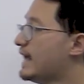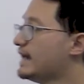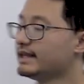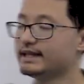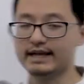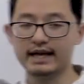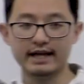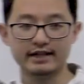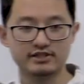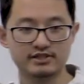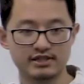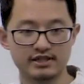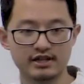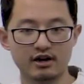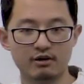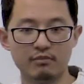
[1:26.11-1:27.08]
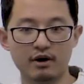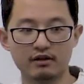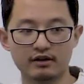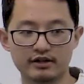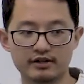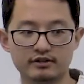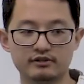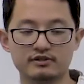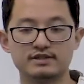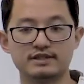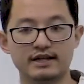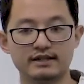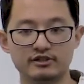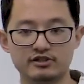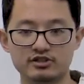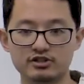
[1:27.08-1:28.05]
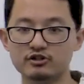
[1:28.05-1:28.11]
any HCl molecules
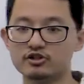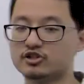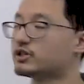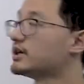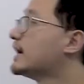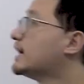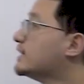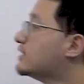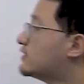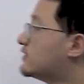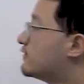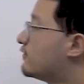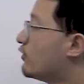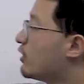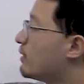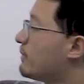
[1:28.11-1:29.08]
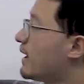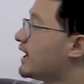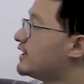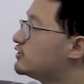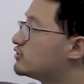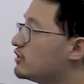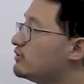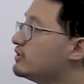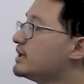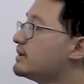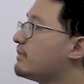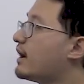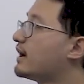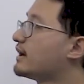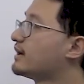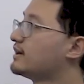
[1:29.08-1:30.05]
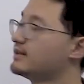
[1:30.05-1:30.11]
that dissociate to form hydronium
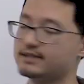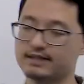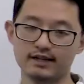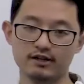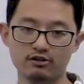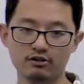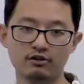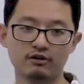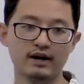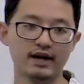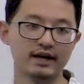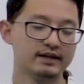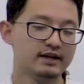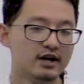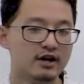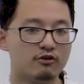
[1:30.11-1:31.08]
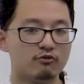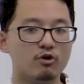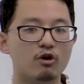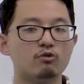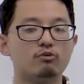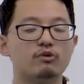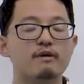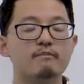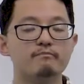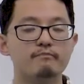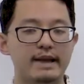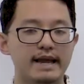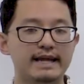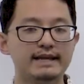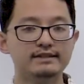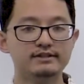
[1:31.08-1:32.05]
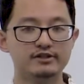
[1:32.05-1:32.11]
ions in chloride will
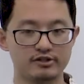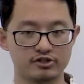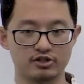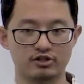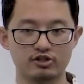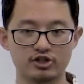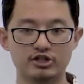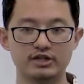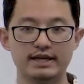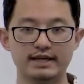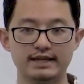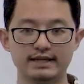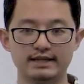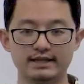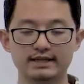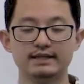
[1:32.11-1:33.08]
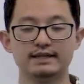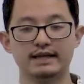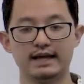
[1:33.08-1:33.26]
remain dissociated,